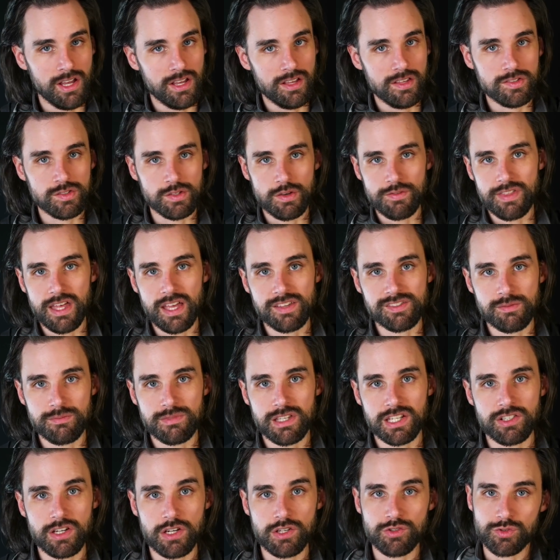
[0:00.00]
So if that's something
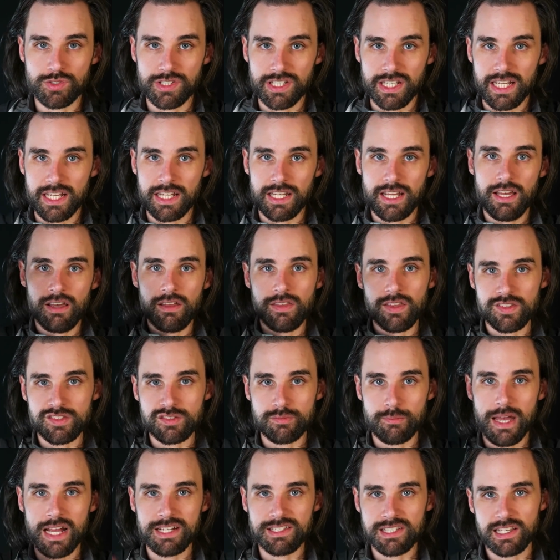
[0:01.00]
that you're interested in, then
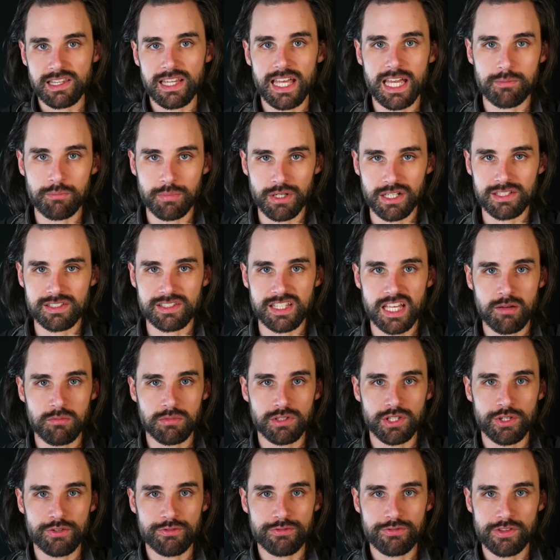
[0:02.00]
smash that like button down
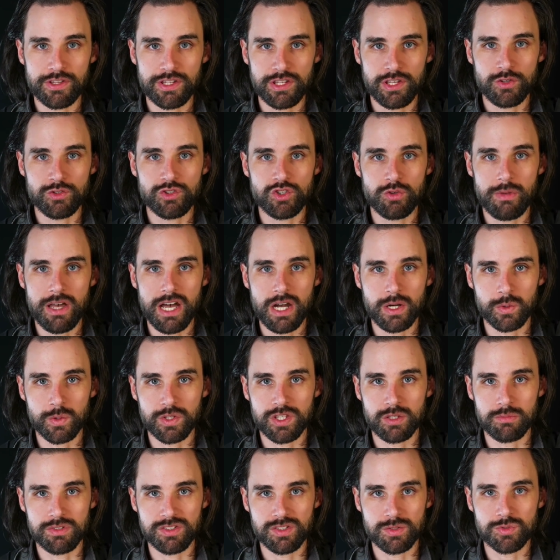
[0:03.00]
below for the YouTube
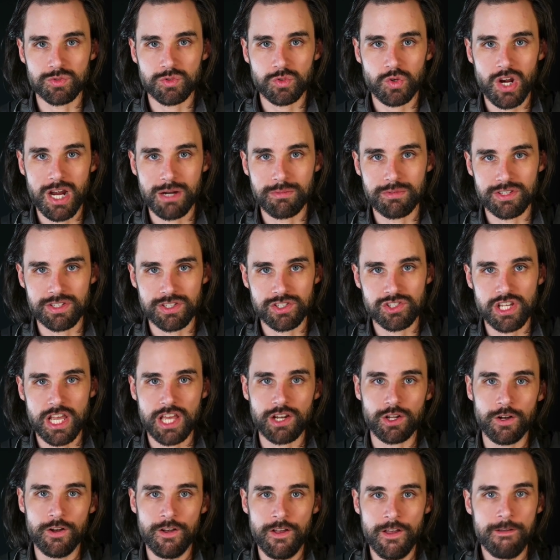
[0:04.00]
algorithm and subscribe to this
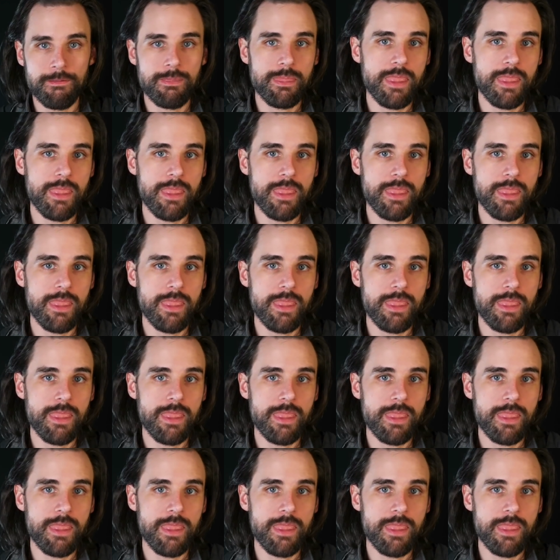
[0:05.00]
channel.